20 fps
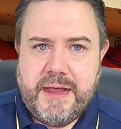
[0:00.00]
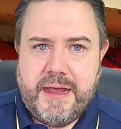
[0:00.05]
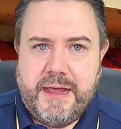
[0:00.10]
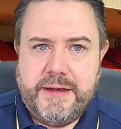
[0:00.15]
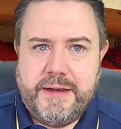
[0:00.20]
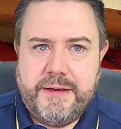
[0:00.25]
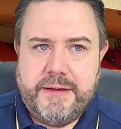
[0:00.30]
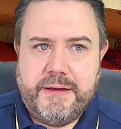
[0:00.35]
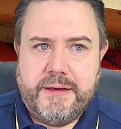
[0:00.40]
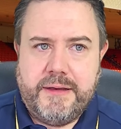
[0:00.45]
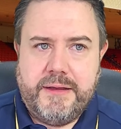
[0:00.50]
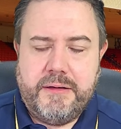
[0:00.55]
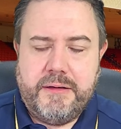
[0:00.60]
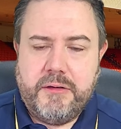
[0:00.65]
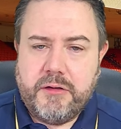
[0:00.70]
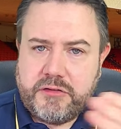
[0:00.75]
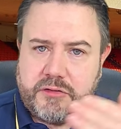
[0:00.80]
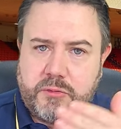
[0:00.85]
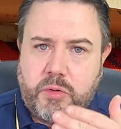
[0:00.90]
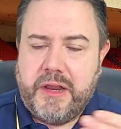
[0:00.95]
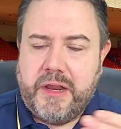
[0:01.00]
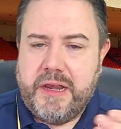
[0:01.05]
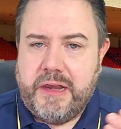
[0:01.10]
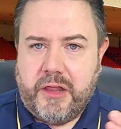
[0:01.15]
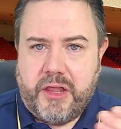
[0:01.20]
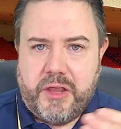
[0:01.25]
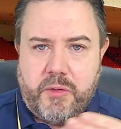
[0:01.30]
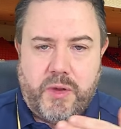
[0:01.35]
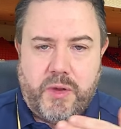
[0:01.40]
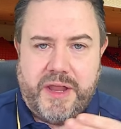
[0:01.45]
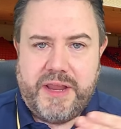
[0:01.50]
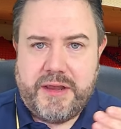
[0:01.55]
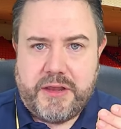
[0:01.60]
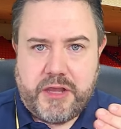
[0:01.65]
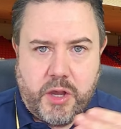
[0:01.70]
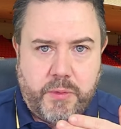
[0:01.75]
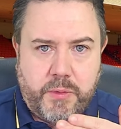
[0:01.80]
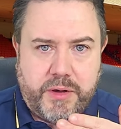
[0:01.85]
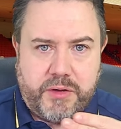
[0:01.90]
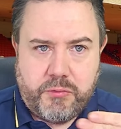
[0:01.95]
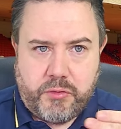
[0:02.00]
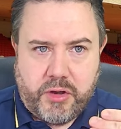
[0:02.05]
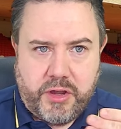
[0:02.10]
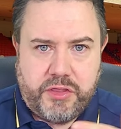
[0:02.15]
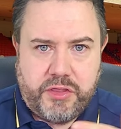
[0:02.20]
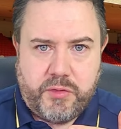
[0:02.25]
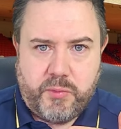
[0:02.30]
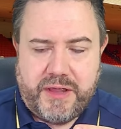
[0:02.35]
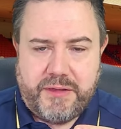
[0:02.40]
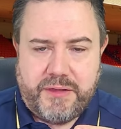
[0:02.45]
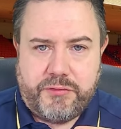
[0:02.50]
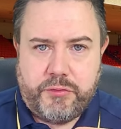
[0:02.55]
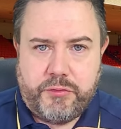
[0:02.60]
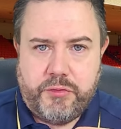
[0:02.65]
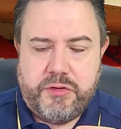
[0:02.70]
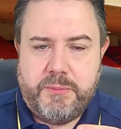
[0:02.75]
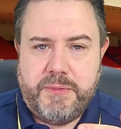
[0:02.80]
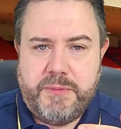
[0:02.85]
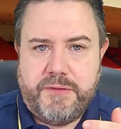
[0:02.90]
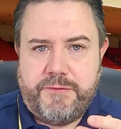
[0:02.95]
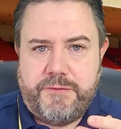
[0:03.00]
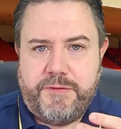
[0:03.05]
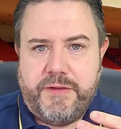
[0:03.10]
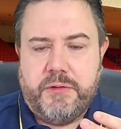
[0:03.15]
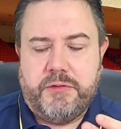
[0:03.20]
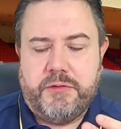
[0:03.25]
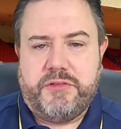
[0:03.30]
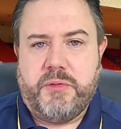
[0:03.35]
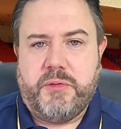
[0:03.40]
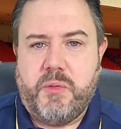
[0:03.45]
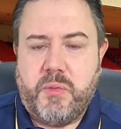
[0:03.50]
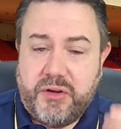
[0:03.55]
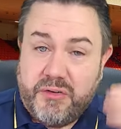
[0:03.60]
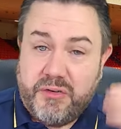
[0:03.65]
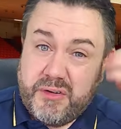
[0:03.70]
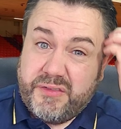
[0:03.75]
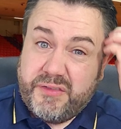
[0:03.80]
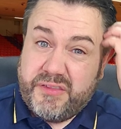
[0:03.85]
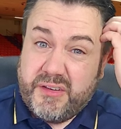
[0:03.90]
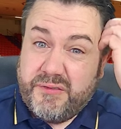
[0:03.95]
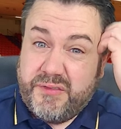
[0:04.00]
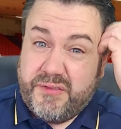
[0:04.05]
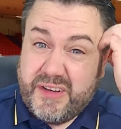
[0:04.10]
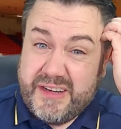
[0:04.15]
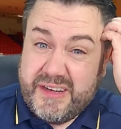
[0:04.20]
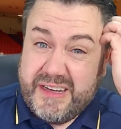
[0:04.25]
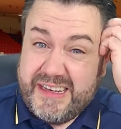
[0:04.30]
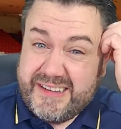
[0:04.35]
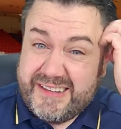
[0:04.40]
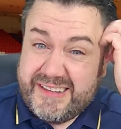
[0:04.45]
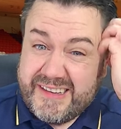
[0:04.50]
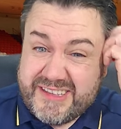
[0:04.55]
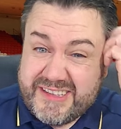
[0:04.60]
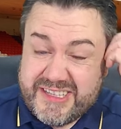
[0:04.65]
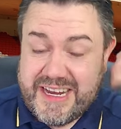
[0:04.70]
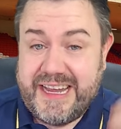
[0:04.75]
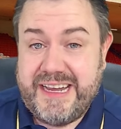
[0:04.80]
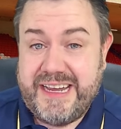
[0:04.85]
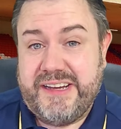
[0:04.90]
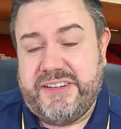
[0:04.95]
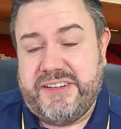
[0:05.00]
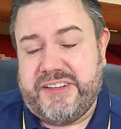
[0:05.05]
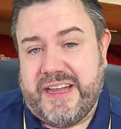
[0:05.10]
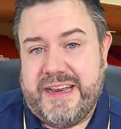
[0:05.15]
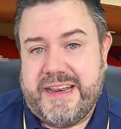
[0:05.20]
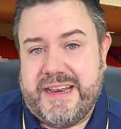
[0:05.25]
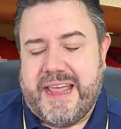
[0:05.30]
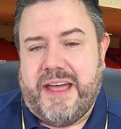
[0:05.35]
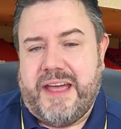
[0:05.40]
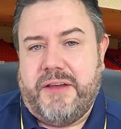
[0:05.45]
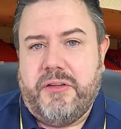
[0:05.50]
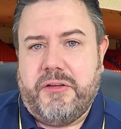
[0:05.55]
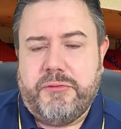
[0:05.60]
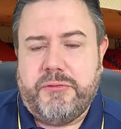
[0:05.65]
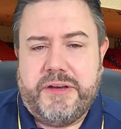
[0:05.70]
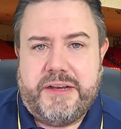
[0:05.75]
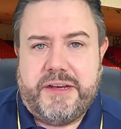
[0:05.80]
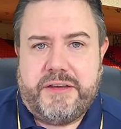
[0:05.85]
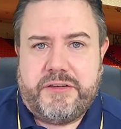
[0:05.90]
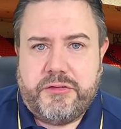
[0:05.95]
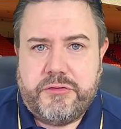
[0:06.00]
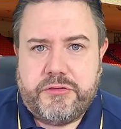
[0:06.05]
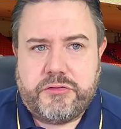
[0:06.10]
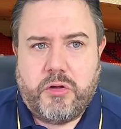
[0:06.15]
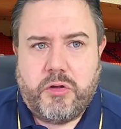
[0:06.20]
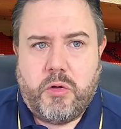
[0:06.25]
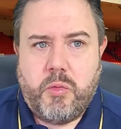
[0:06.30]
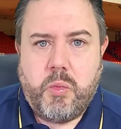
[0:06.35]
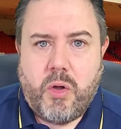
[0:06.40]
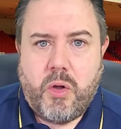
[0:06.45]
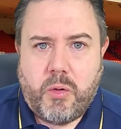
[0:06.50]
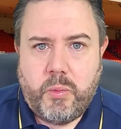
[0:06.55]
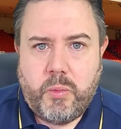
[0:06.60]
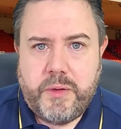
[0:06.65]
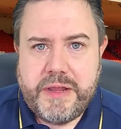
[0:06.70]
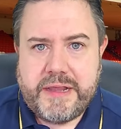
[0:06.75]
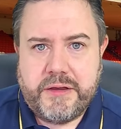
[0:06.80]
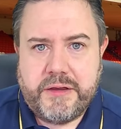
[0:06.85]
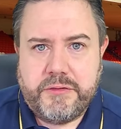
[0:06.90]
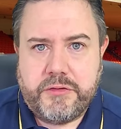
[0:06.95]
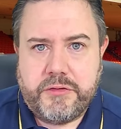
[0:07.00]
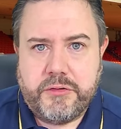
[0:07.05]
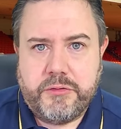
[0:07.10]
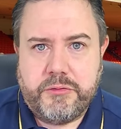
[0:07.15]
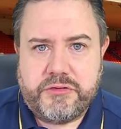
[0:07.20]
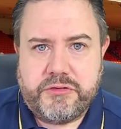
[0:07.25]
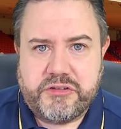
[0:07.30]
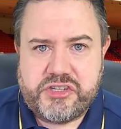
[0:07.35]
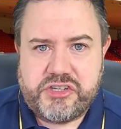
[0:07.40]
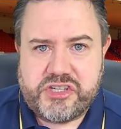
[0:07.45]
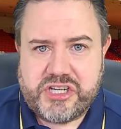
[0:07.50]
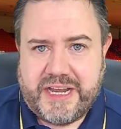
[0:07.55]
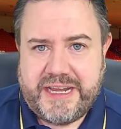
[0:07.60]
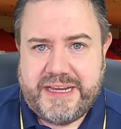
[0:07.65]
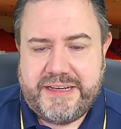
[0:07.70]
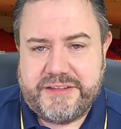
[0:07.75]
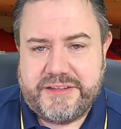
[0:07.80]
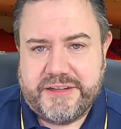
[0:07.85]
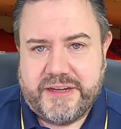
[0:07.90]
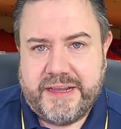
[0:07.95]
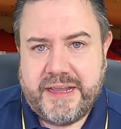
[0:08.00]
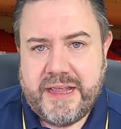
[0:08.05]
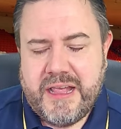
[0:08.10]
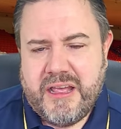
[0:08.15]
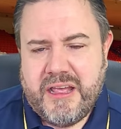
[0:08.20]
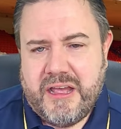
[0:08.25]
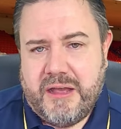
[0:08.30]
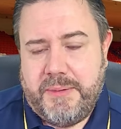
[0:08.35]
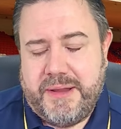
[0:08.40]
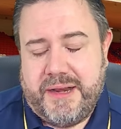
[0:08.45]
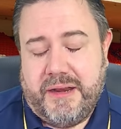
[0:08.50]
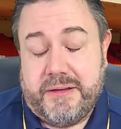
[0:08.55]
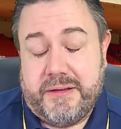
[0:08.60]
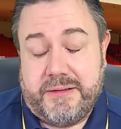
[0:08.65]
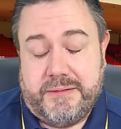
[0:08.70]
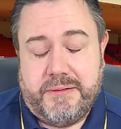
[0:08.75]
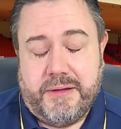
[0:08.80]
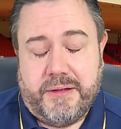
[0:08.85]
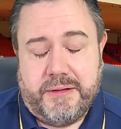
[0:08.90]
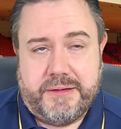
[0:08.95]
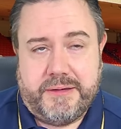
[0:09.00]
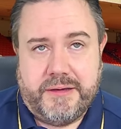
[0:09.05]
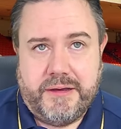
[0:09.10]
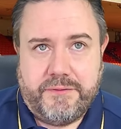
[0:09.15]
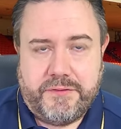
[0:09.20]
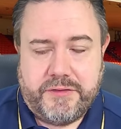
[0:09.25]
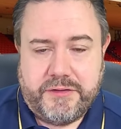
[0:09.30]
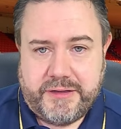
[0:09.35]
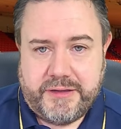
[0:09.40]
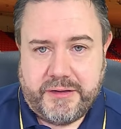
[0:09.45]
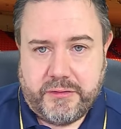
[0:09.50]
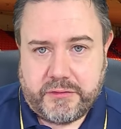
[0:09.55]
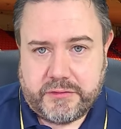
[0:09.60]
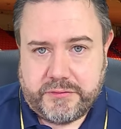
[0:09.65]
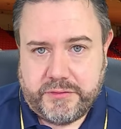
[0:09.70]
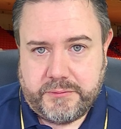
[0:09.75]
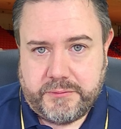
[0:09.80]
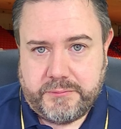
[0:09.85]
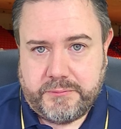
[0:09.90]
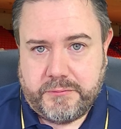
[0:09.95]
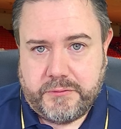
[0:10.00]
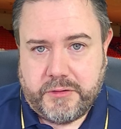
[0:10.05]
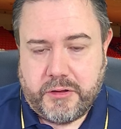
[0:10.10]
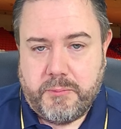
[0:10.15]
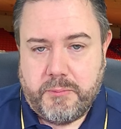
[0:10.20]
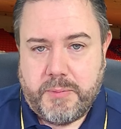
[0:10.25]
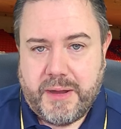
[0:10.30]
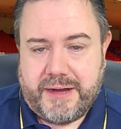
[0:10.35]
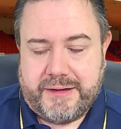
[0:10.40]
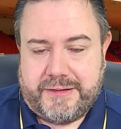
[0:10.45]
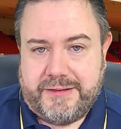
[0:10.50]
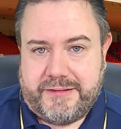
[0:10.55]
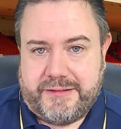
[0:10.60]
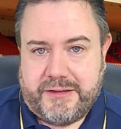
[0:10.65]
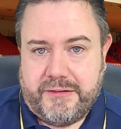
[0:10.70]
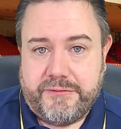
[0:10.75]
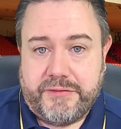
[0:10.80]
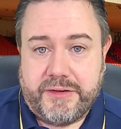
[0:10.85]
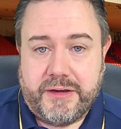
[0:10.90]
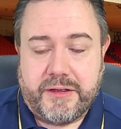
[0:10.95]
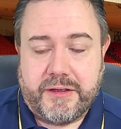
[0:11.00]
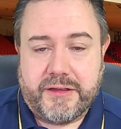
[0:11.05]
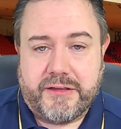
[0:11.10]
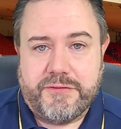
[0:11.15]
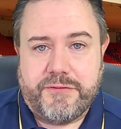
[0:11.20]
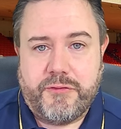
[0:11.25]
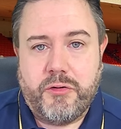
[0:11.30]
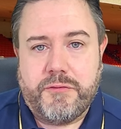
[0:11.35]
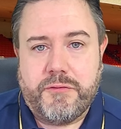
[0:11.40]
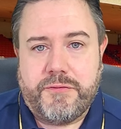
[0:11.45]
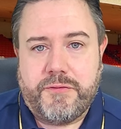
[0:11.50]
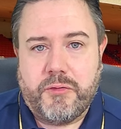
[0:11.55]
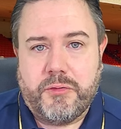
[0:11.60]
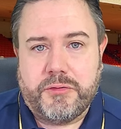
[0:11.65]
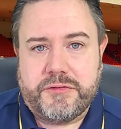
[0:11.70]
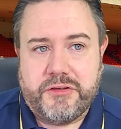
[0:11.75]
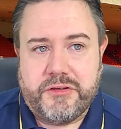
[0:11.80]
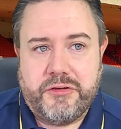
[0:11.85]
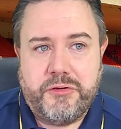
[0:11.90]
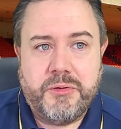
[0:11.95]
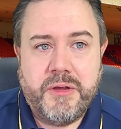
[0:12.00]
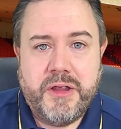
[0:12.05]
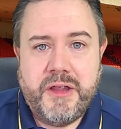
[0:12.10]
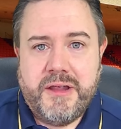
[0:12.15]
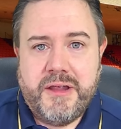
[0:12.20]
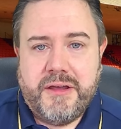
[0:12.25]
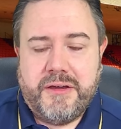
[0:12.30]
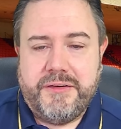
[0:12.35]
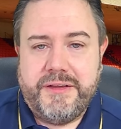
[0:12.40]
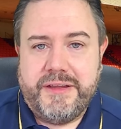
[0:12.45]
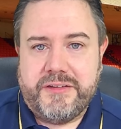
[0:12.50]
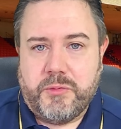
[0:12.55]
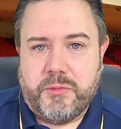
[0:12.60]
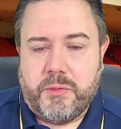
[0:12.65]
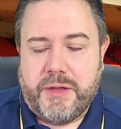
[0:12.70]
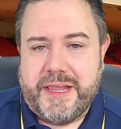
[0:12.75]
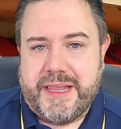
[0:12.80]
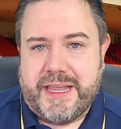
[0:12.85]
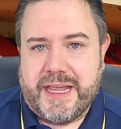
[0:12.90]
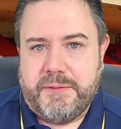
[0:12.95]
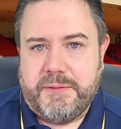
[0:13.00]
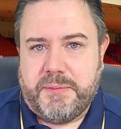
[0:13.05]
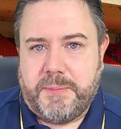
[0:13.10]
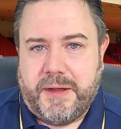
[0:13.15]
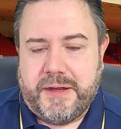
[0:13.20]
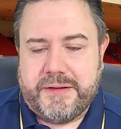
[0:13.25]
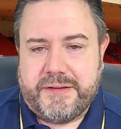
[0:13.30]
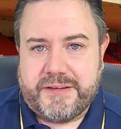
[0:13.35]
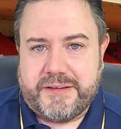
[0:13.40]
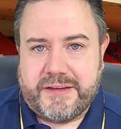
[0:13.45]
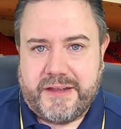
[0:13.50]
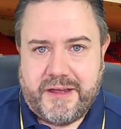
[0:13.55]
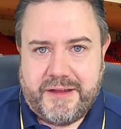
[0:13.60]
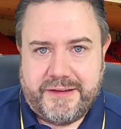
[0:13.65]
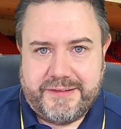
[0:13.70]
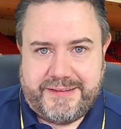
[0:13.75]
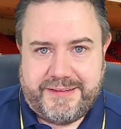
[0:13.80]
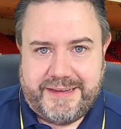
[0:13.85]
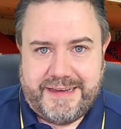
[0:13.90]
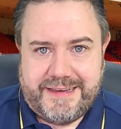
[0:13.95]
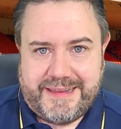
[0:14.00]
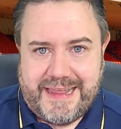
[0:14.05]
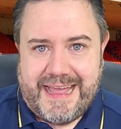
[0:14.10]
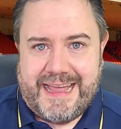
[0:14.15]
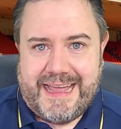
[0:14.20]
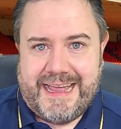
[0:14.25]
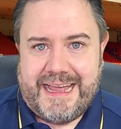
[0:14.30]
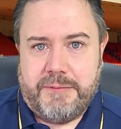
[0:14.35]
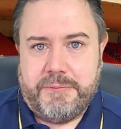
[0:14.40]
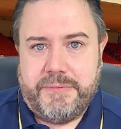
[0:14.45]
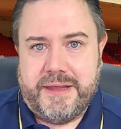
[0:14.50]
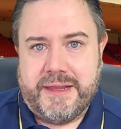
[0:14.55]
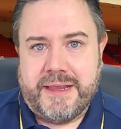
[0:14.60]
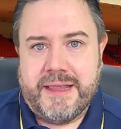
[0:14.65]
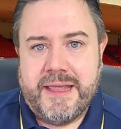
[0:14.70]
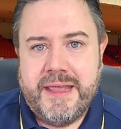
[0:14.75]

And it looks quite lightweight going right the way through the midfield. So I wonder if something needs to change in there. I'm not really too sure what we can do to change it. I mean, I'd love to see Oxford go back to something like a 4-4-2 on these away games, but I just can't see that happening